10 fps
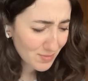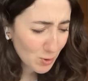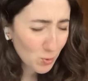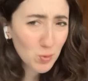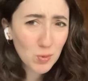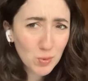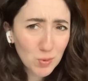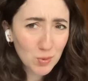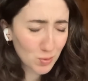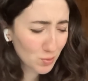
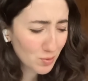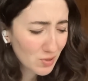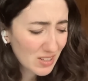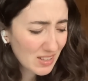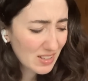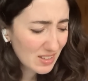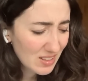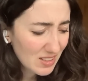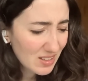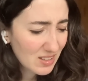Ooh.
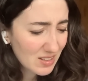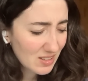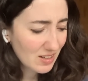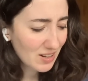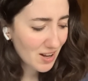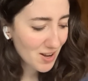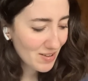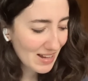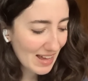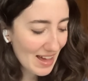
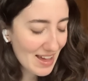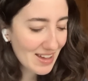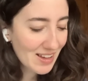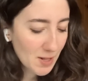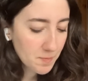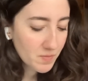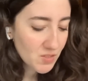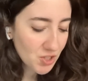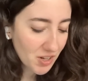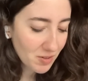Oh, okay.
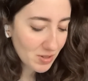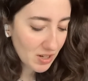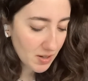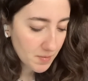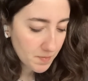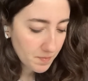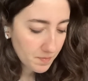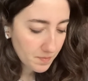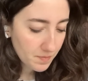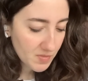Do you know what?
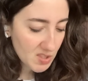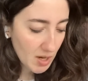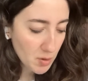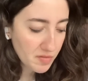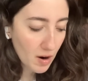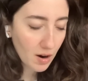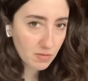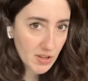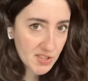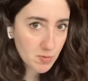So far,
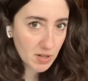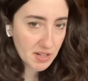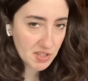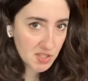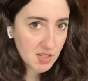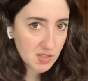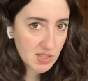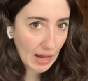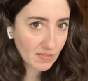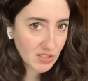this one is
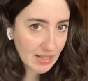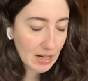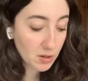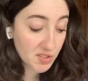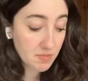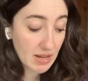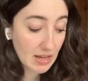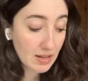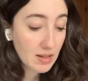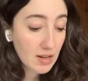standing out to
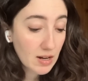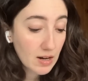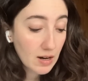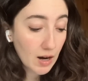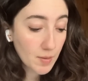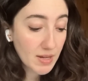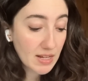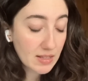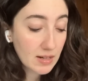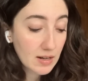me. I
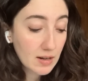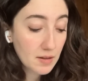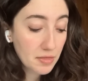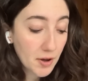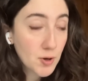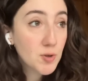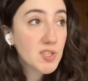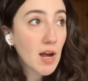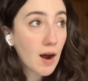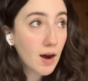mean,
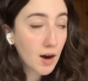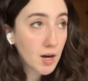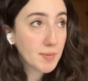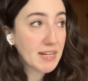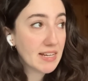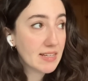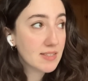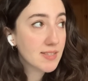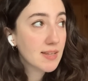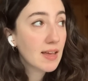those
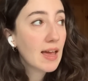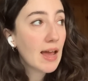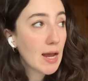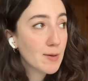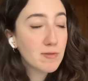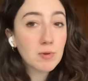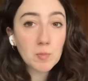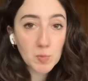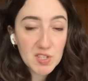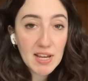harmonies,
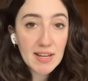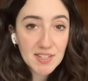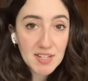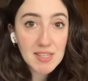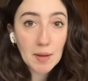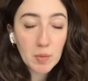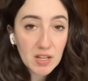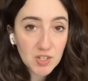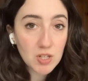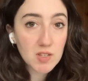everyone was hitting their
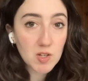pitches